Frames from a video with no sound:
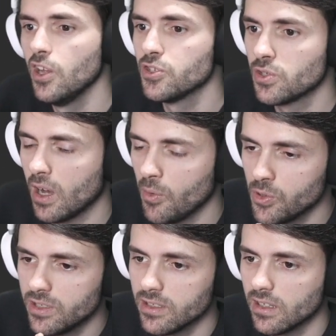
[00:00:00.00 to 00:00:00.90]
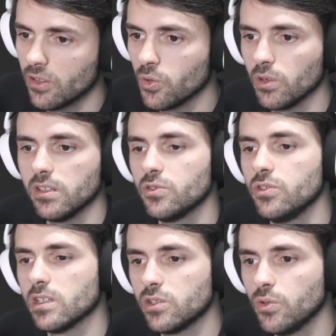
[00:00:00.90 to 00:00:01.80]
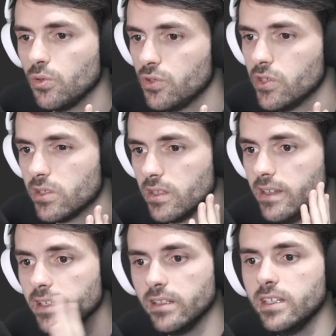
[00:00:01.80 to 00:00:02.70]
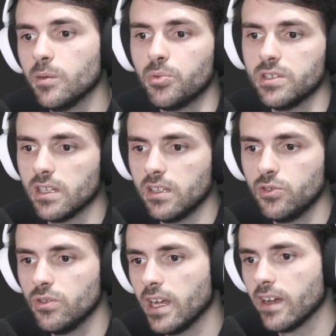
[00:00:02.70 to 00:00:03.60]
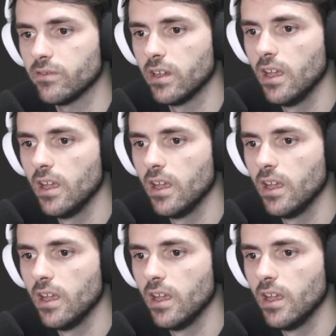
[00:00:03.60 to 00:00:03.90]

So I would totally suggest you to just delete a preset that you have